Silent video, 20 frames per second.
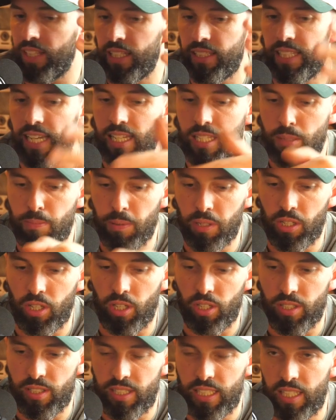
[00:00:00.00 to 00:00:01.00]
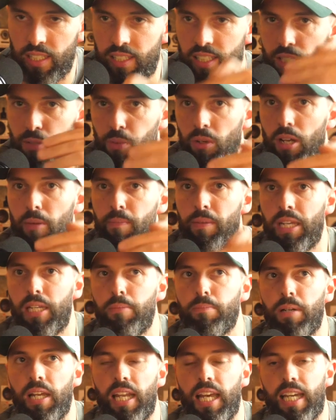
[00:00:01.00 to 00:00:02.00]
that's because that's what I mean
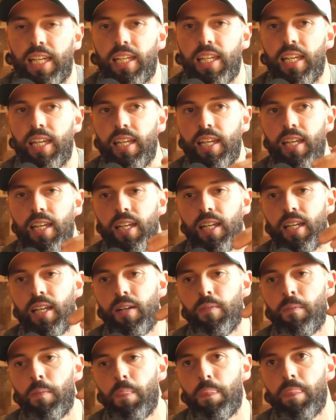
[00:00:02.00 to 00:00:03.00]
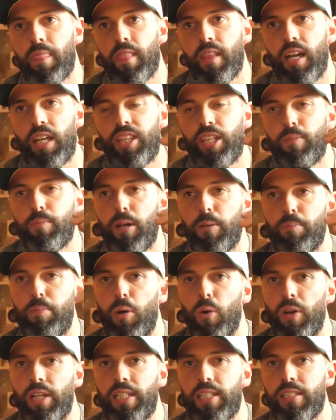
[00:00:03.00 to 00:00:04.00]
by like. I think my
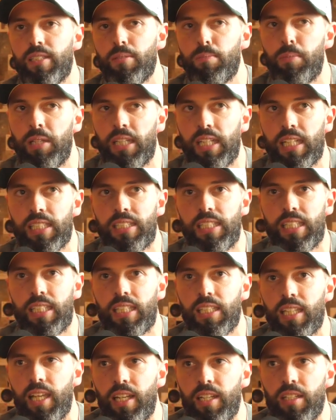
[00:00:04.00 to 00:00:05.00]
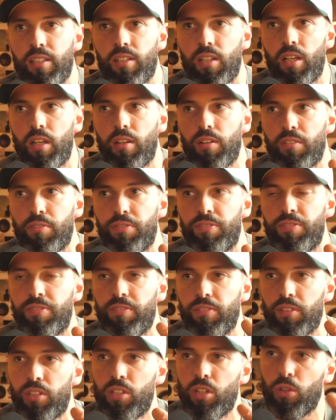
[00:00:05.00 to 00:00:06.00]
point isn't being articulated
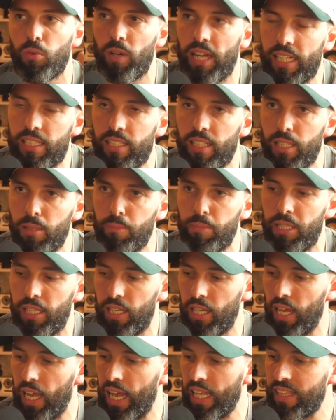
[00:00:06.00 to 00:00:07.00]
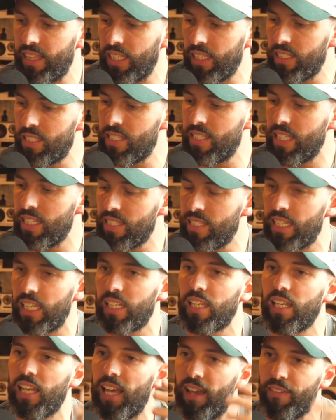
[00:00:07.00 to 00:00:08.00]
correctly, but I think since I
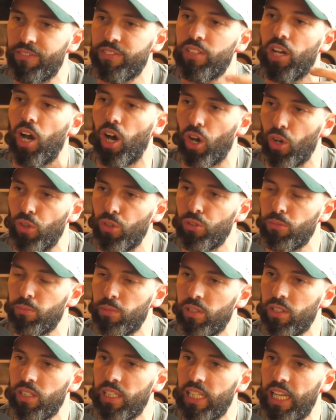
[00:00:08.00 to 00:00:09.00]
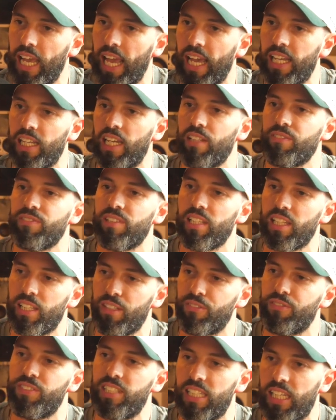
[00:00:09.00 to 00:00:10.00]
left home, and I've
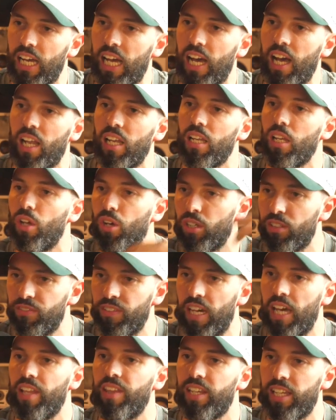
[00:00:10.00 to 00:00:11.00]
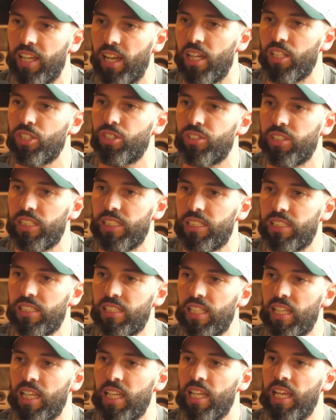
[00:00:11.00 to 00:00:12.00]
lived in a lot of other countries,
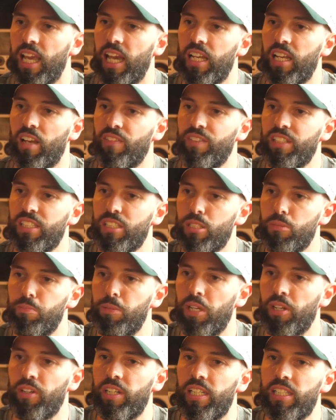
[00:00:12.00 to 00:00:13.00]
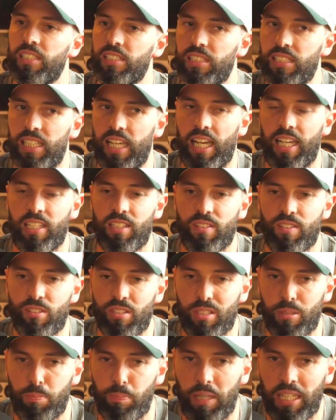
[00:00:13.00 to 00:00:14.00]
and I've experienced and
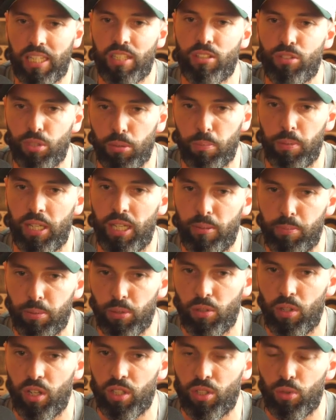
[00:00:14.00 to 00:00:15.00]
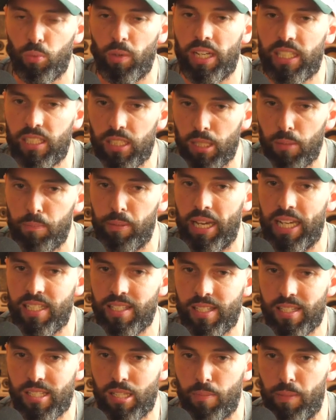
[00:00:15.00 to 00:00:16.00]
speak to people on a regular
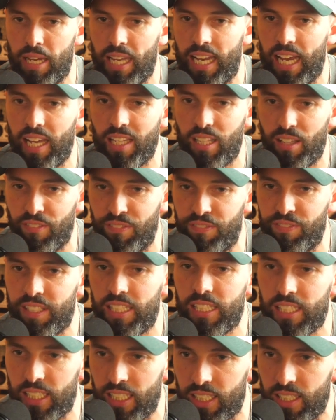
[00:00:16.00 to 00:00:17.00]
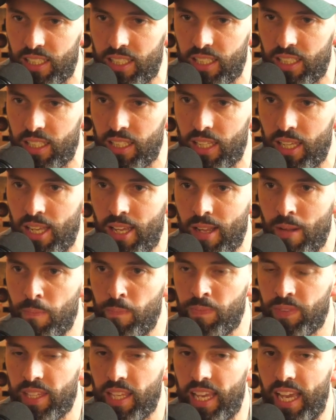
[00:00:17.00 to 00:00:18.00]
basis about how they're feeling.
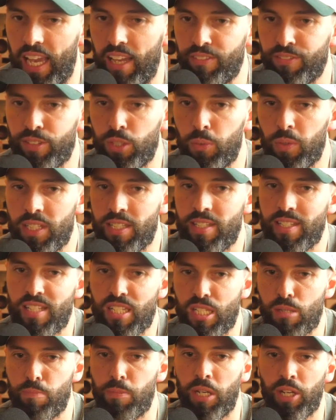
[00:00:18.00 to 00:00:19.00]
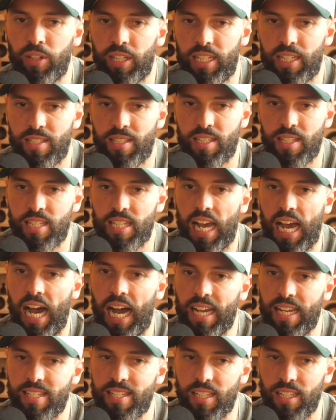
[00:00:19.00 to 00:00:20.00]
Everyone's experience is
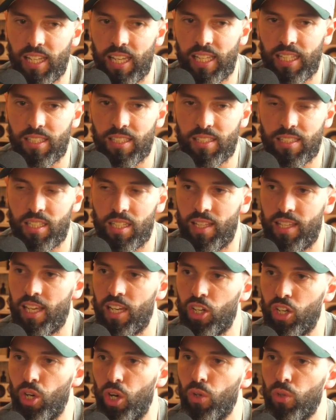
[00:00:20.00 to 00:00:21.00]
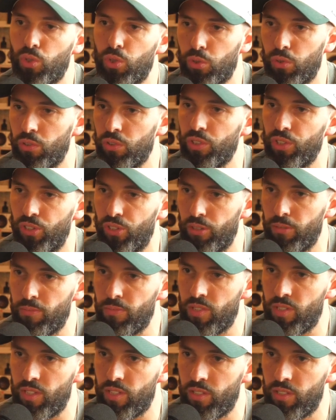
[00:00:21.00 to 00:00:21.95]
isolated to their cultural norms.